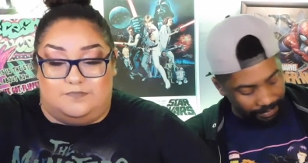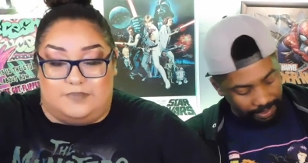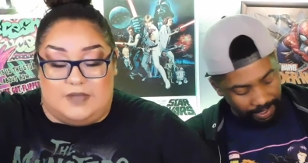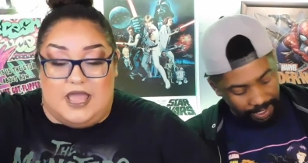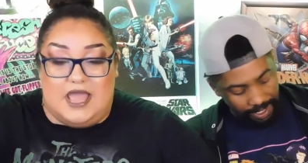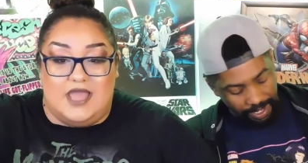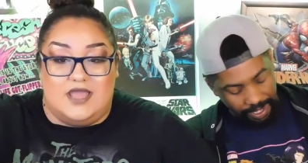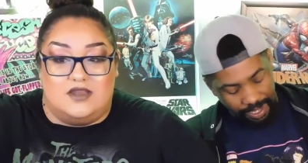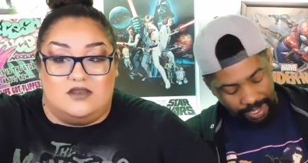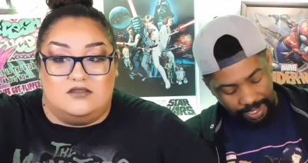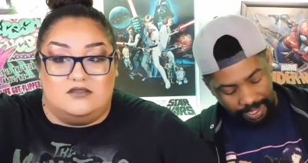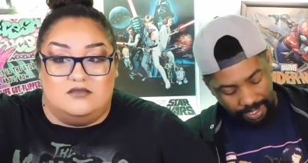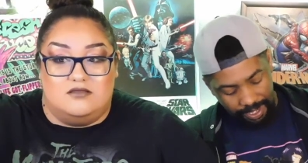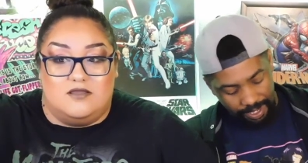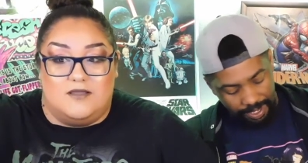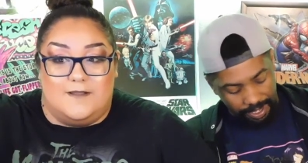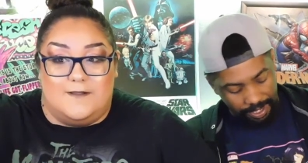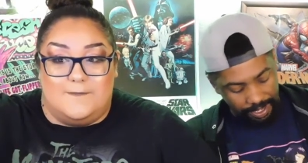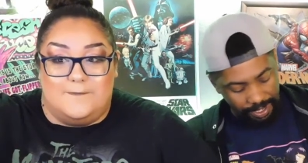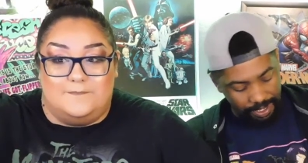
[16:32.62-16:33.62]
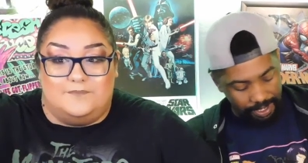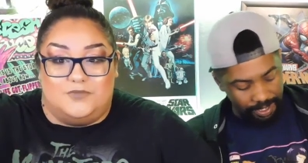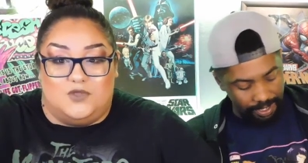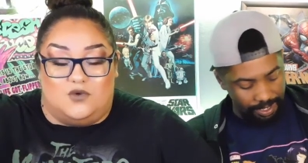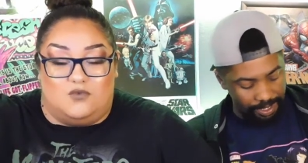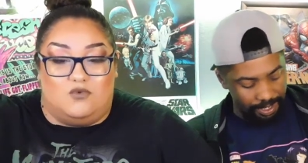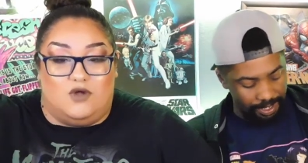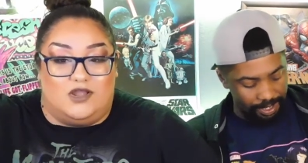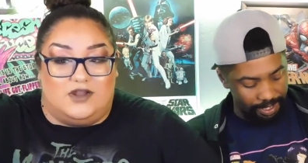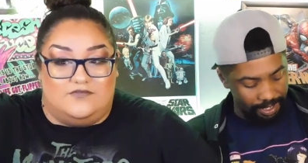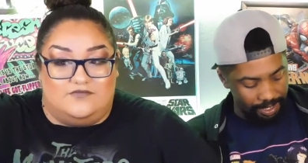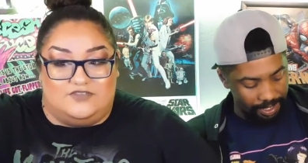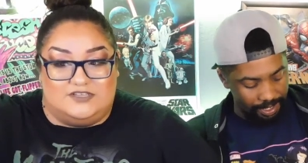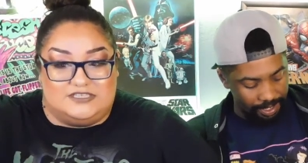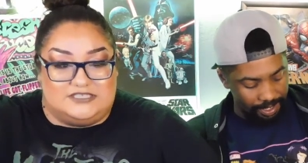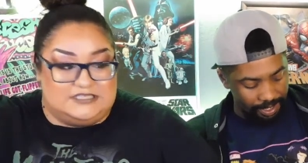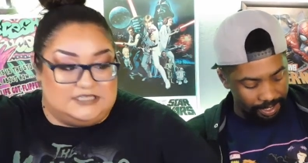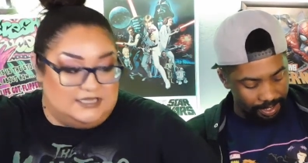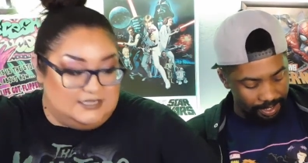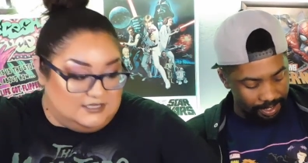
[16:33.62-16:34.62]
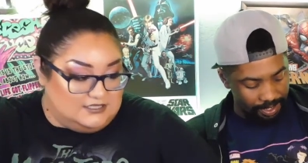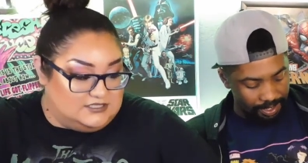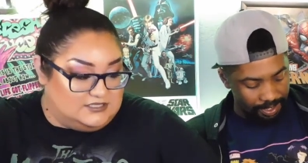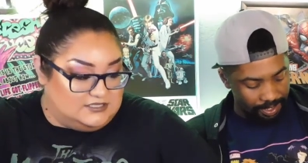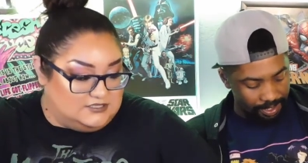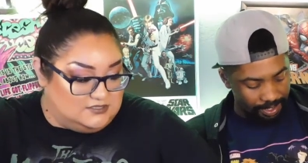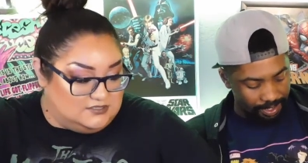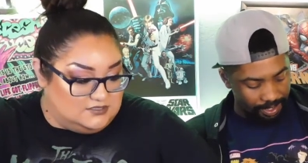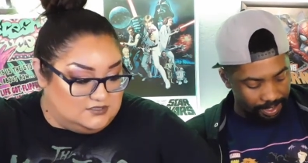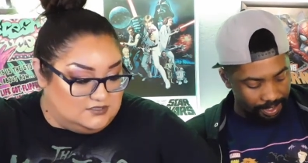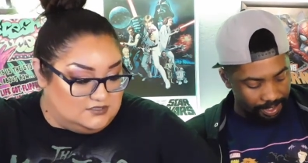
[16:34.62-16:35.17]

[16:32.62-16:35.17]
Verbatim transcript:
Speaker 1: Ben one of the six?